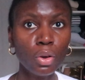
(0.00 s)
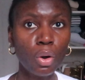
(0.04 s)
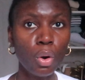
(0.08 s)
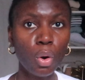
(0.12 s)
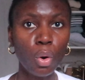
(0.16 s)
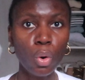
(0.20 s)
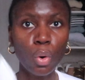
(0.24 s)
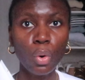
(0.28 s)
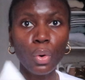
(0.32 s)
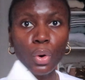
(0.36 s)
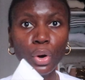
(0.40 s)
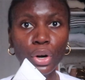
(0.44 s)

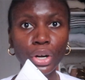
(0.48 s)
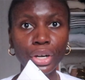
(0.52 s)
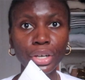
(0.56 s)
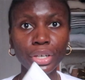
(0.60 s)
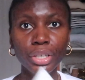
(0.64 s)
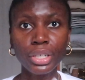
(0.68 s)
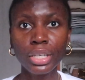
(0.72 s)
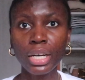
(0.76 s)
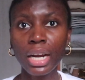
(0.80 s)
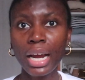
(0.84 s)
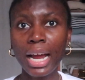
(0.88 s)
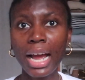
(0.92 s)

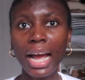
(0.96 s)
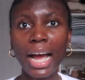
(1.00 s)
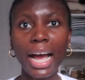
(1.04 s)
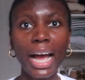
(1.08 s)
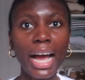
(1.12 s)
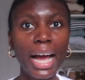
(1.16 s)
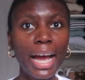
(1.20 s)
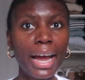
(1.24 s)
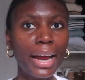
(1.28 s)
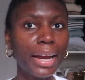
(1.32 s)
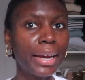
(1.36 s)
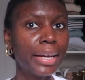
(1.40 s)
or
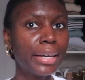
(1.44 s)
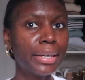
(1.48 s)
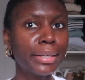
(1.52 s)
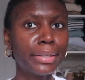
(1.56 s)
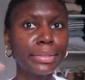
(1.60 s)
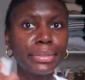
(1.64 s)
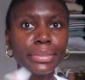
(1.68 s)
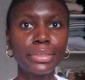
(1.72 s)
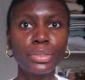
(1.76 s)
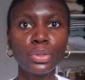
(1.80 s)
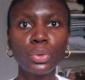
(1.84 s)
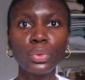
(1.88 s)

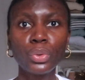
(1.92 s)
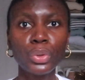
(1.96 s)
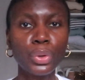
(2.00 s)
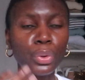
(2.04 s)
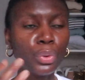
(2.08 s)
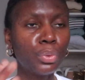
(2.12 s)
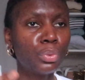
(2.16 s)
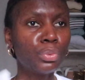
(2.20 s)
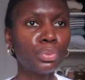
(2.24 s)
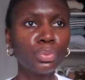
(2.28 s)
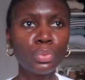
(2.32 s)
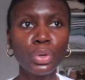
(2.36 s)
I don't
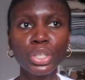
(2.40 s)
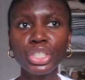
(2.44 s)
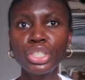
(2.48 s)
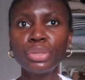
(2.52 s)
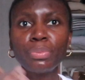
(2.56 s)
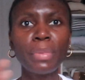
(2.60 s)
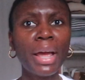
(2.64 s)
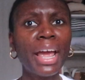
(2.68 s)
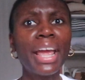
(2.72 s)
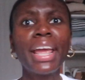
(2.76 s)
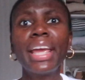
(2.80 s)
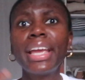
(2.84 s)
know, wash
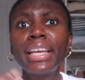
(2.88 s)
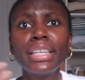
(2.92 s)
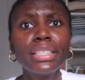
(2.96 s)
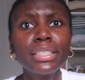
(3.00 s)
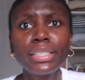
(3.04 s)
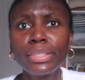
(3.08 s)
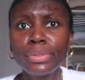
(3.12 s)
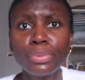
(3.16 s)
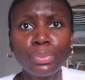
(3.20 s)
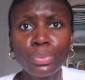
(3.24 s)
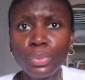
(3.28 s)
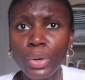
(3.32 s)
my
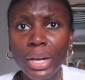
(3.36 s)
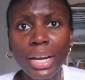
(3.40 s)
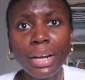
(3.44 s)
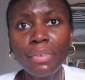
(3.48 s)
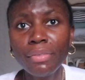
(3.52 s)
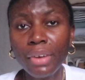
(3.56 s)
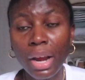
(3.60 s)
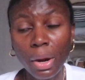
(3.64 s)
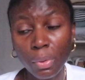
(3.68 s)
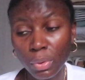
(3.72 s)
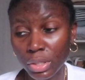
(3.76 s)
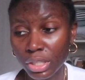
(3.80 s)
hands
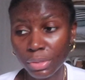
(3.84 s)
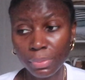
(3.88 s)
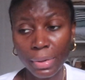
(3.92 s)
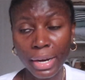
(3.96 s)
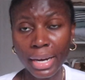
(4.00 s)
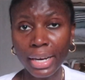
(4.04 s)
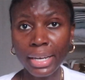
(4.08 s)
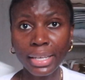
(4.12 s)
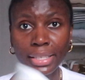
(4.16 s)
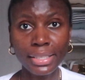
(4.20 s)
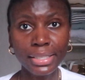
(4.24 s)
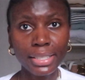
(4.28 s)
whenever I wash my
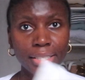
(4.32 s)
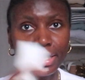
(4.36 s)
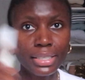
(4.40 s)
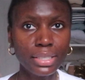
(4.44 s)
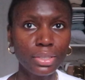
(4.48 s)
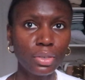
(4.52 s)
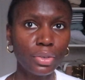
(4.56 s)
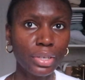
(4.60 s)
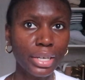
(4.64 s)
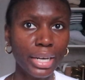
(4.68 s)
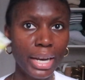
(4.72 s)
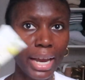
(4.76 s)
hands and it's
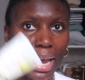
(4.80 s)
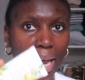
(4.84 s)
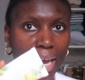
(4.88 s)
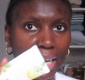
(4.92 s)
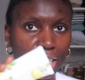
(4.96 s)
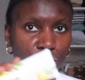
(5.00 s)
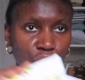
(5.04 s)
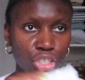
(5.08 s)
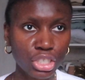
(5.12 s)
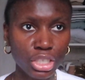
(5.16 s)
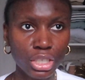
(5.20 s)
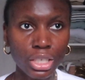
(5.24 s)
gonna get
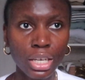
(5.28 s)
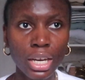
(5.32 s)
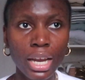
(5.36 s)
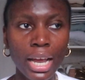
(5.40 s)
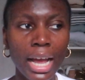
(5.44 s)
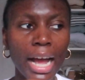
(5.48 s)
ashy.